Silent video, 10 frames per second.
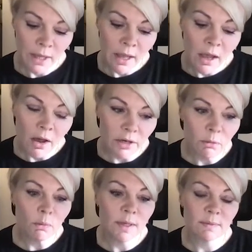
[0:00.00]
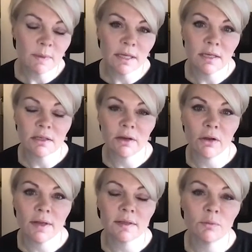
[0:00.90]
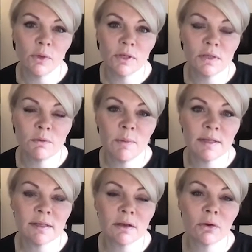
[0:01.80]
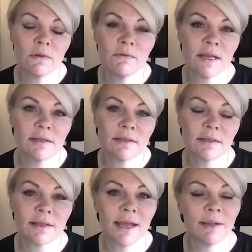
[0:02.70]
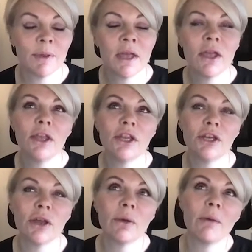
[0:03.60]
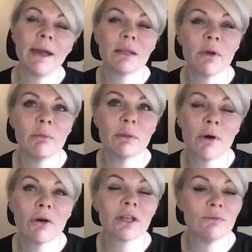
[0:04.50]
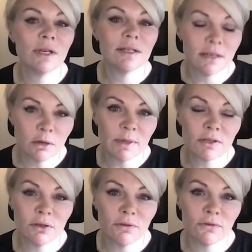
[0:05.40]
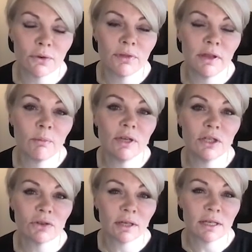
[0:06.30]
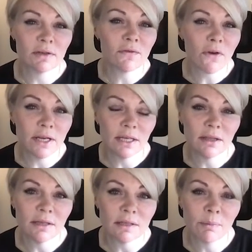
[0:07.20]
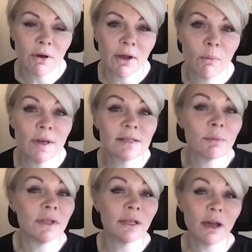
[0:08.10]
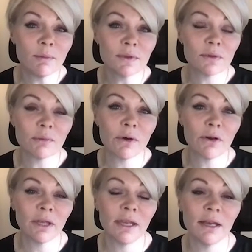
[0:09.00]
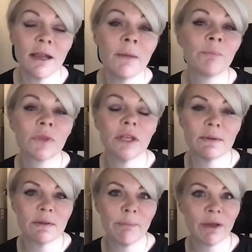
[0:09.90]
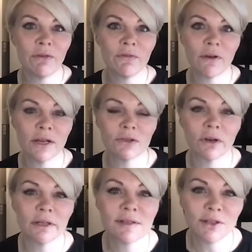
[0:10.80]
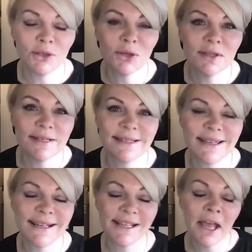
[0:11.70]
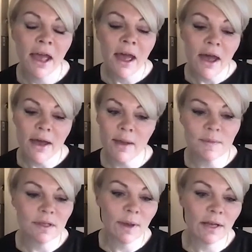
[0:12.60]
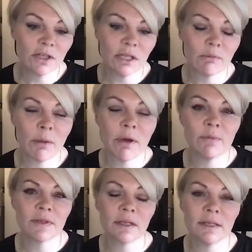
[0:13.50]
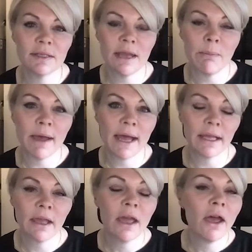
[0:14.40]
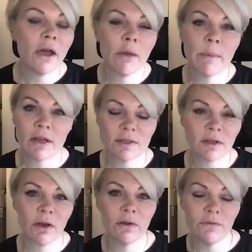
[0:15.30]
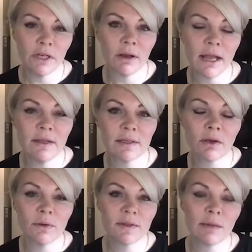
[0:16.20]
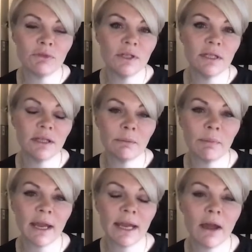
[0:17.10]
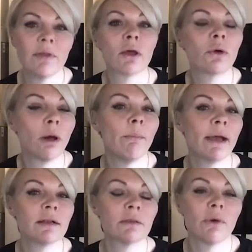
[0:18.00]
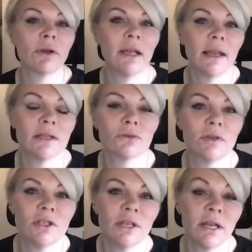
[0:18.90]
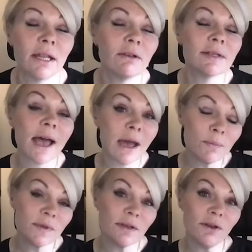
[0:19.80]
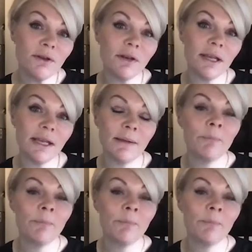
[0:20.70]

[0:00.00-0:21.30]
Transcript: I know when we're speaking to clients at Mortgages for Business, a lot of investors are saying, at the moment the market really is a little bit too frothy. I'm really struggling to find anything to buy, and when something comes on the market, it's a bun fight trying to secure this thing. So actually at the moment I'm just going to step back and just kind of, let this whole stamp duty thing play out, and then I'll come back to market later on this year. And there is absolutely